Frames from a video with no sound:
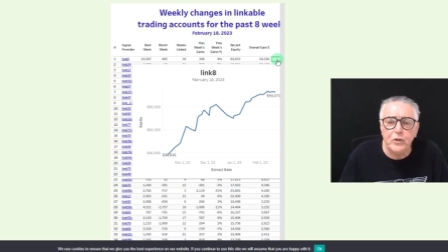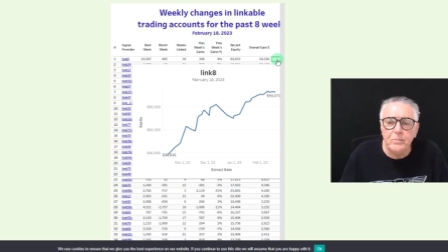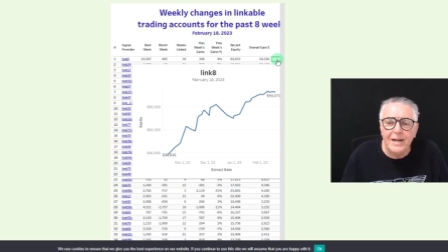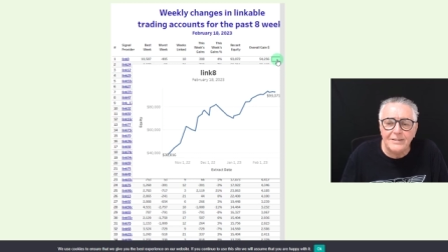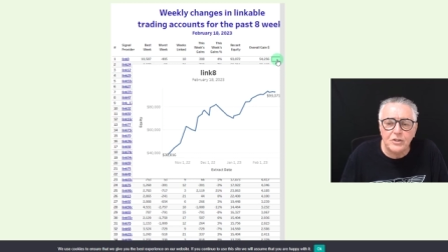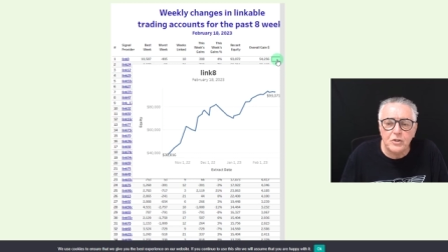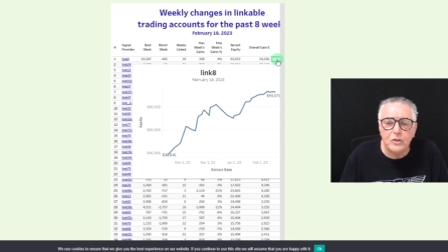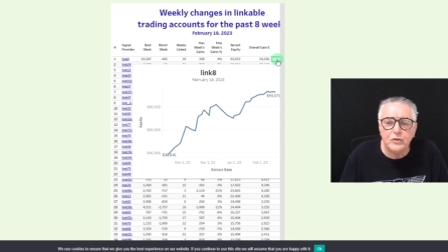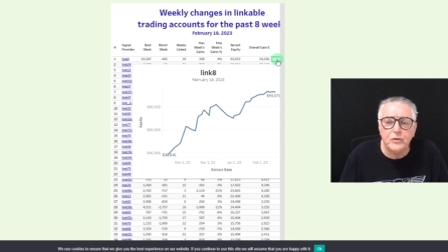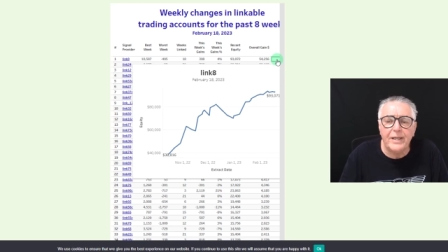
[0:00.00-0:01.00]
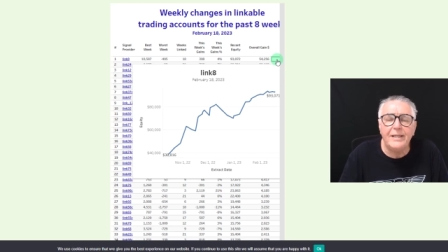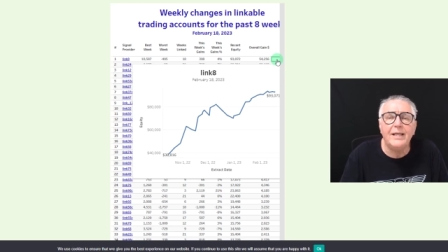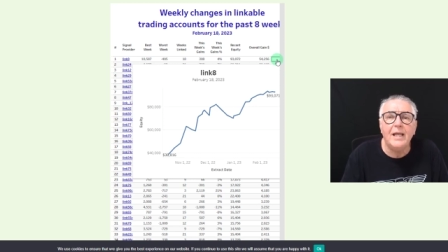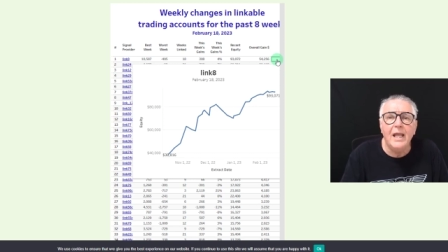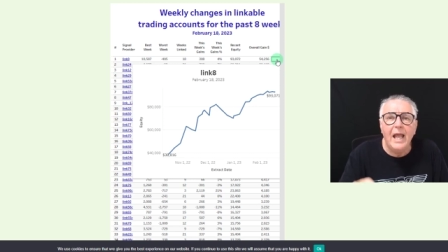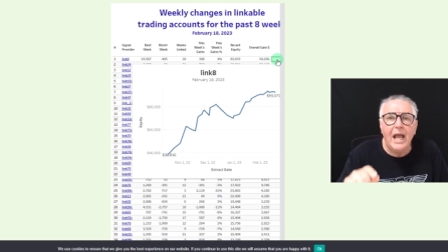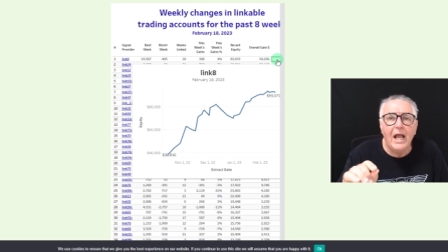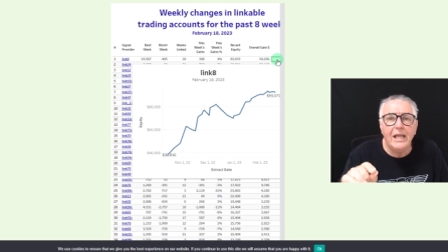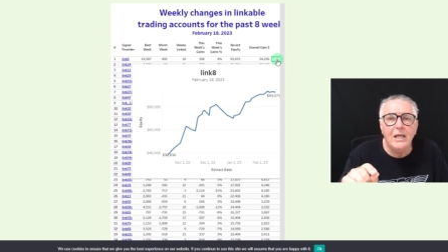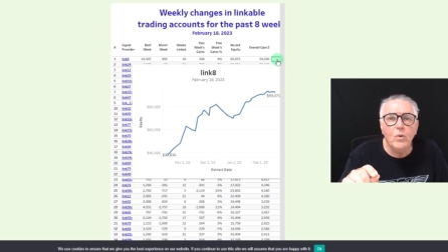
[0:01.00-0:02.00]
You might start trading
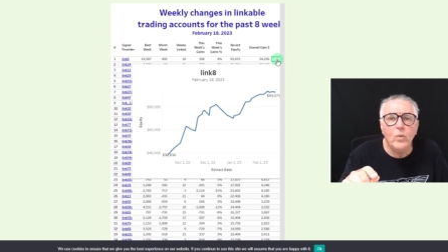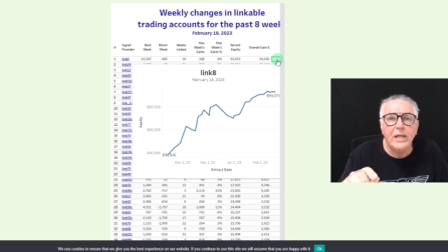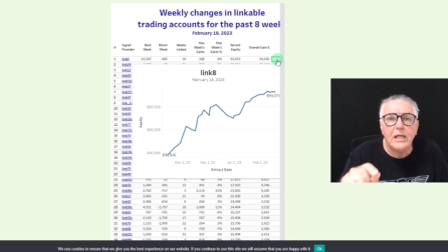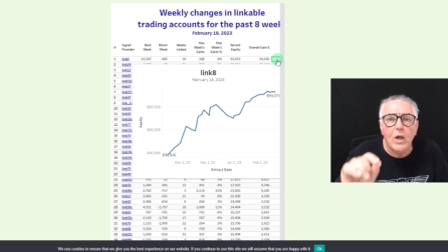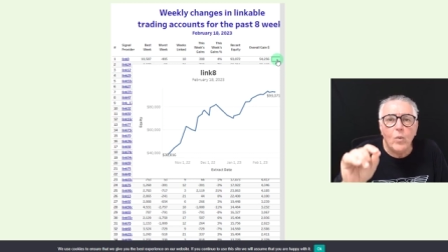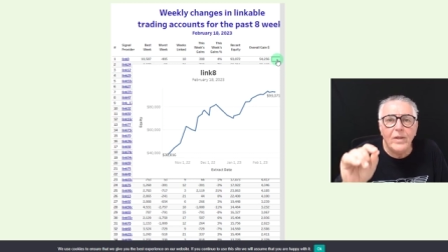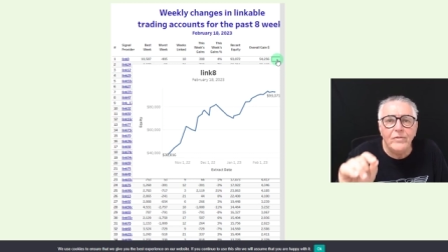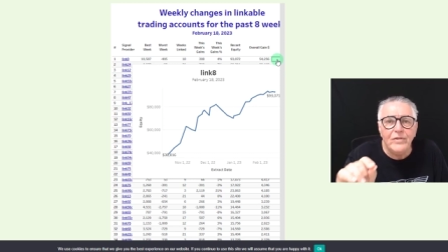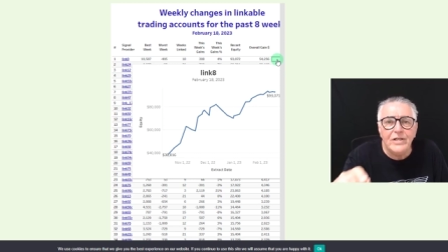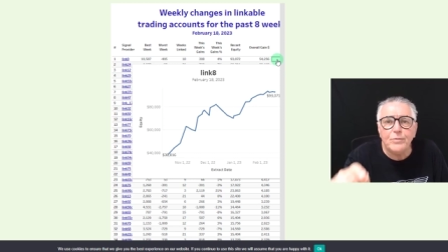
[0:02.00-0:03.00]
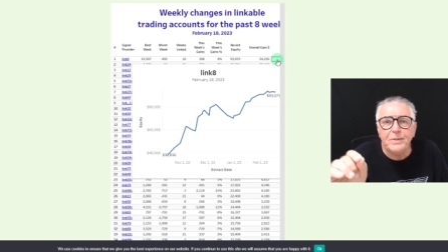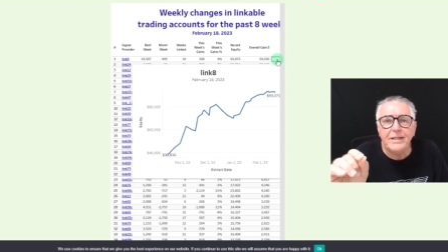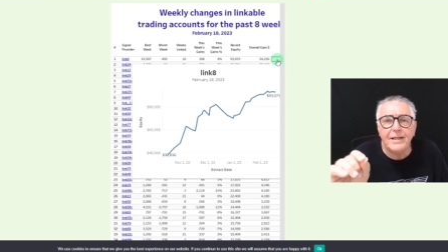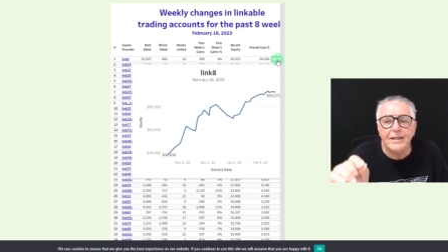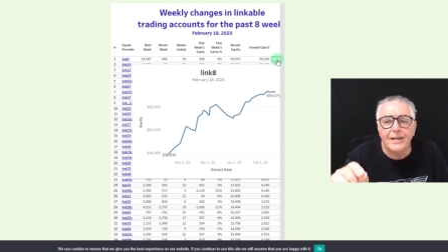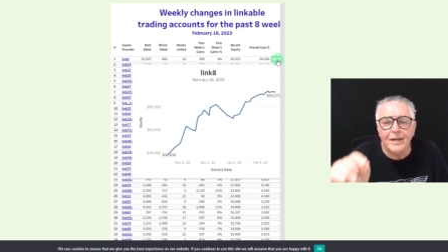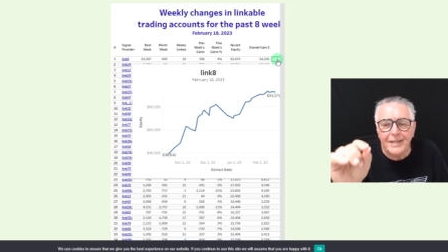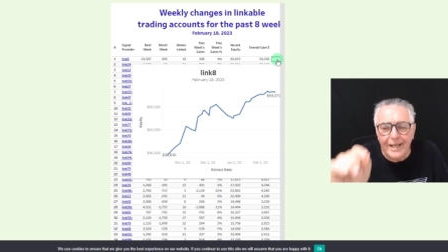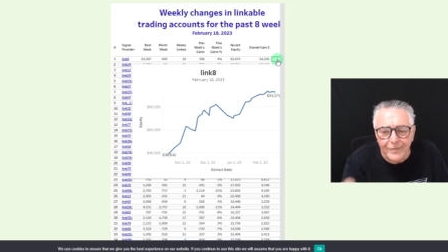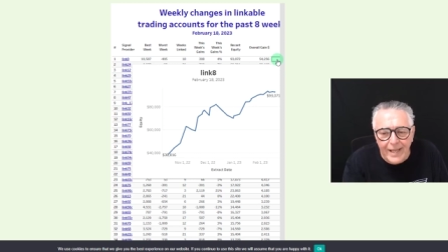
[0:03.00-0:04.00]
in a week when this particular
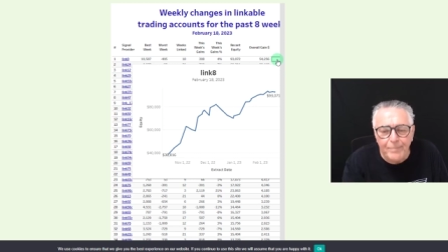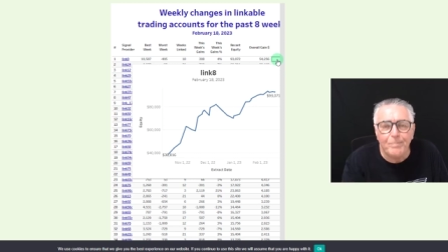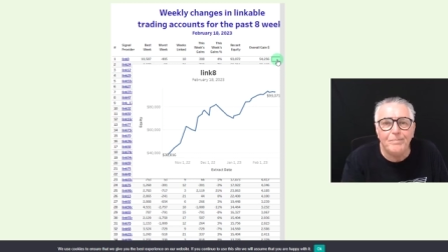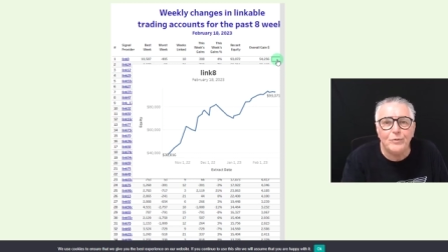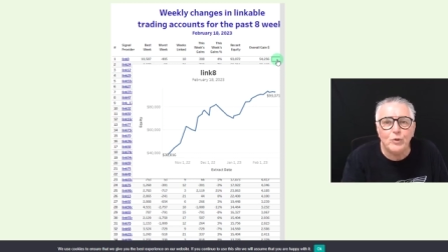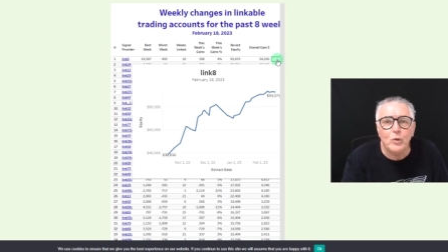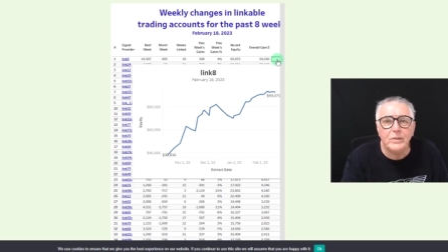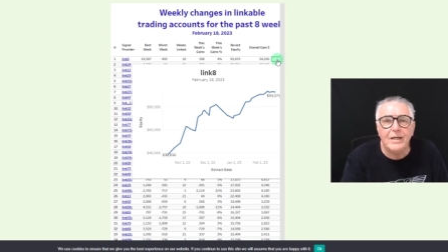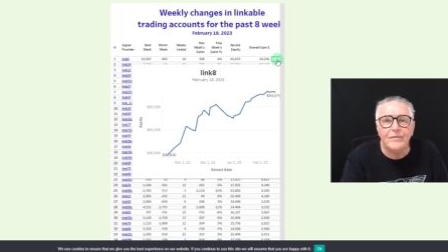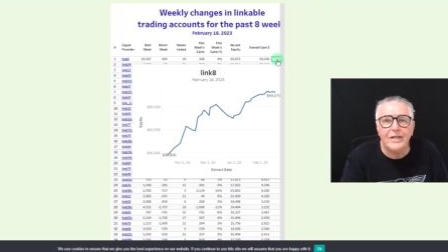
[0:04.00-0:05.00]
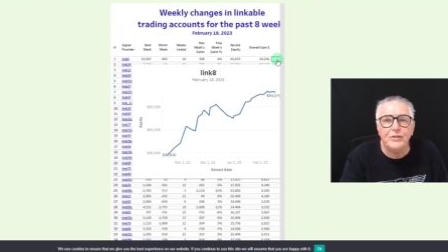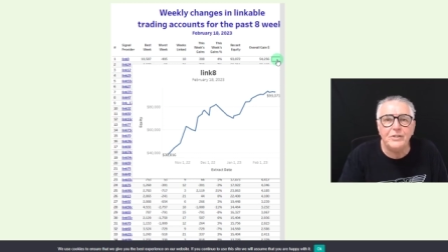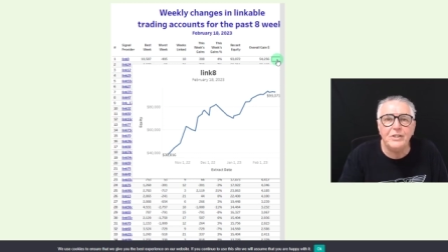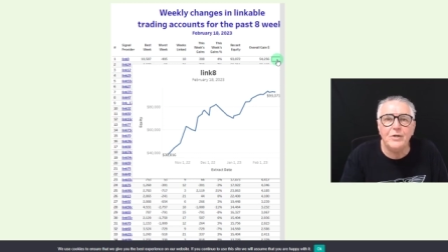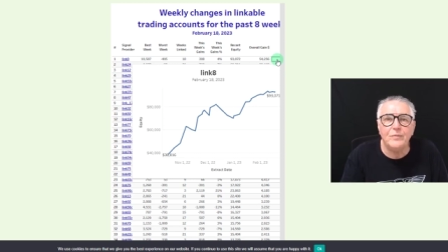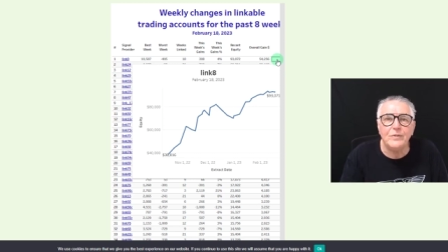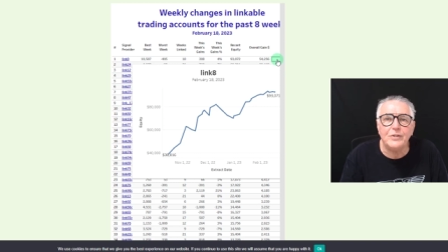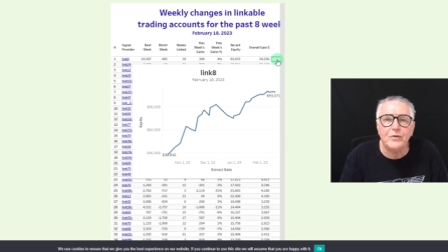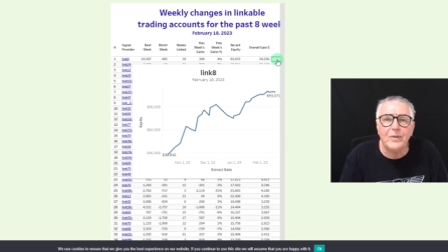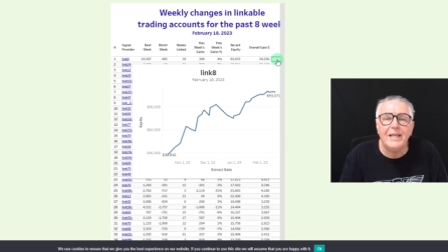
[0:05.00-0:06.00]
account had that drawdown that you see on the
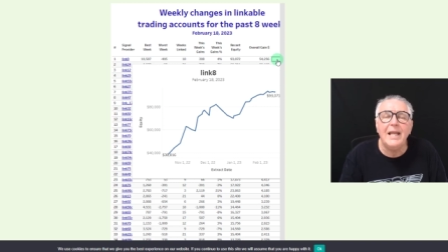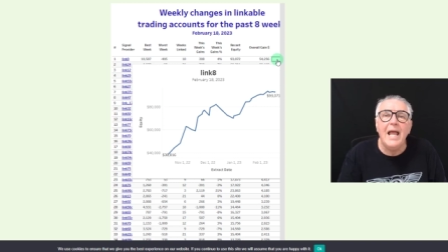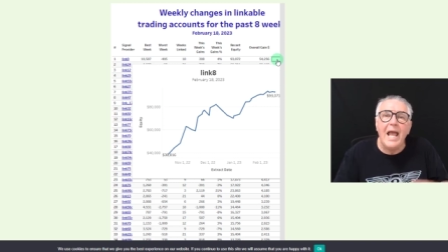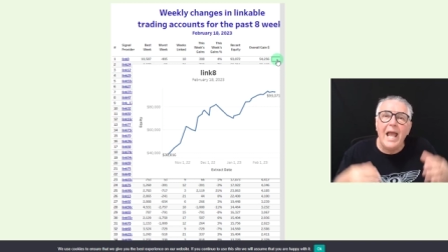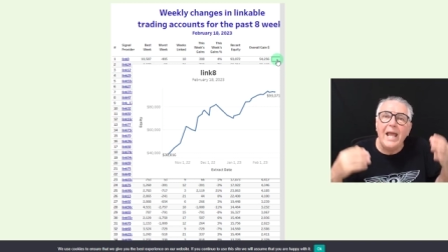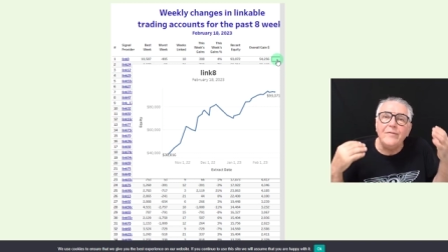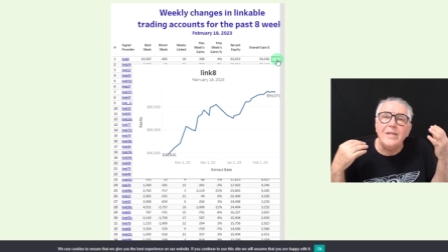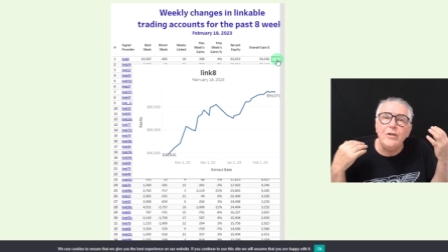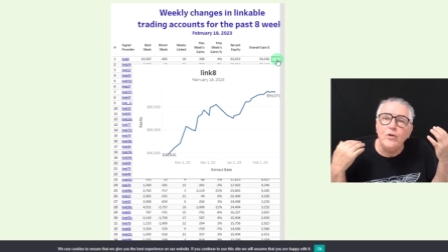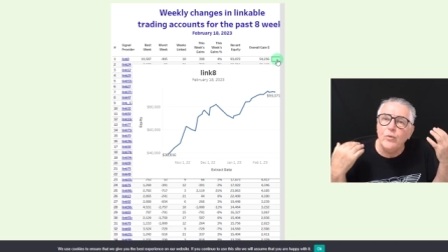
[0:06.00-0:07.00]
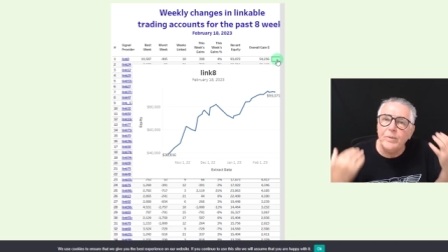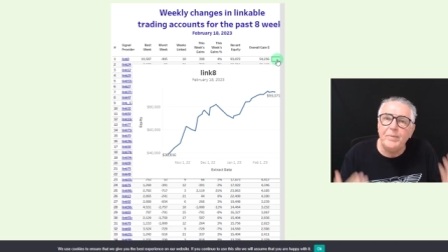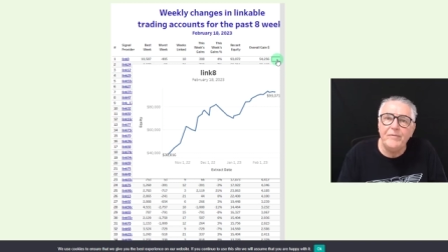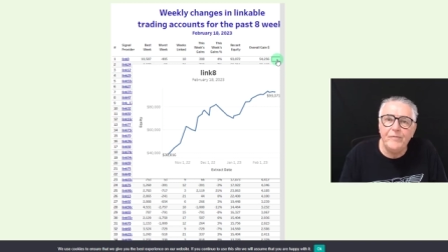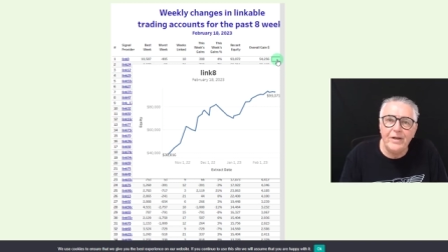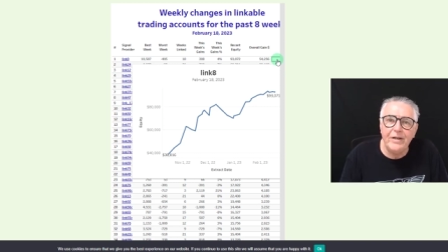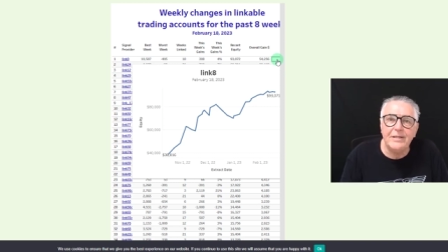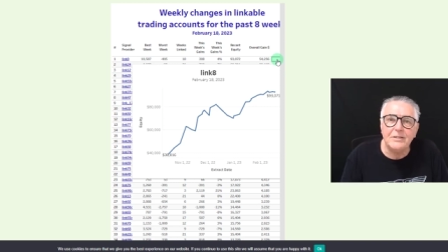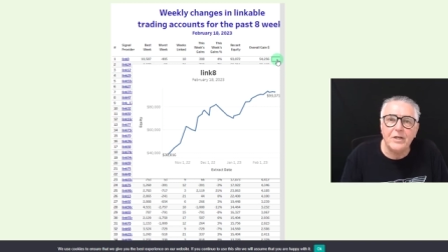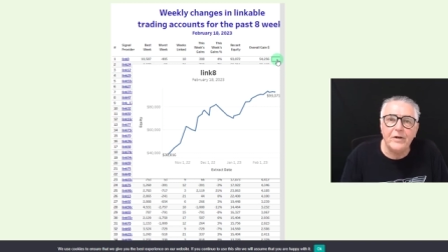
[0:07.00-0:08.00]
screen, and then you would be very
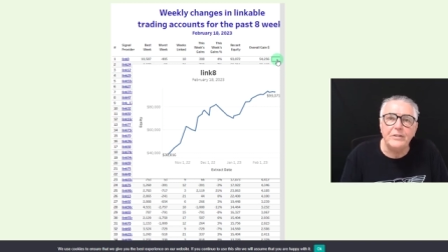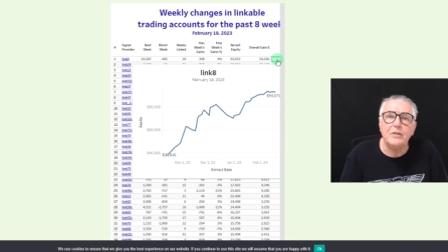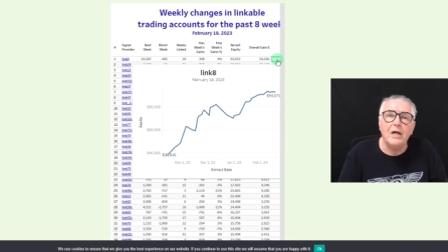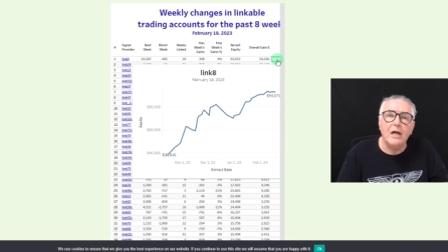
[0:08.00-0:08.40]
discouraged.